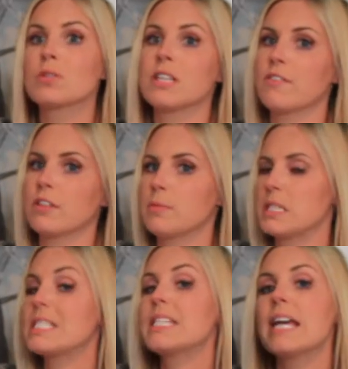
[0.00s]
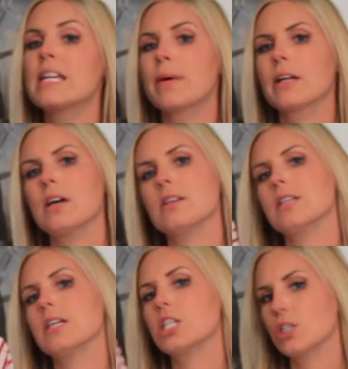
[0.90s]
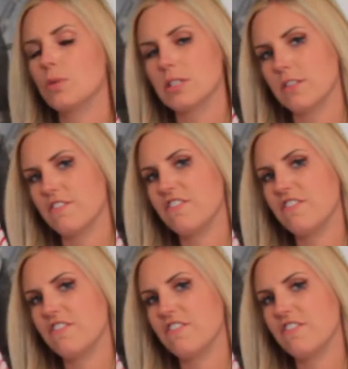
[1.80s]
will definitely be staying in my closet. It just wasn't